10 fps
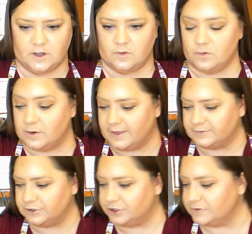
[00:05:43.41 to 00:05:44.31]
Ooh, that
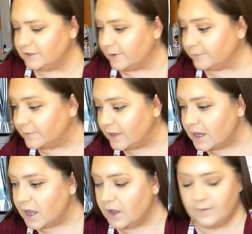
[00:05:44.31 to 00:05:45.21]
was a juicy one.
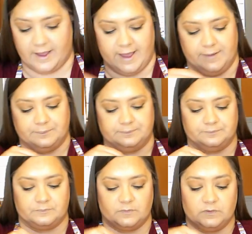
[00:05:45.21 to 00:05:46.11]
Okay,
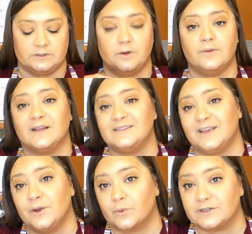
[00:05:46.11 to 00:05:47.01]
so that's
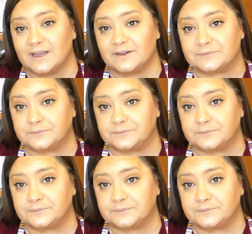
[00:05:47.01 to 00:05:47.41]
it. We're done.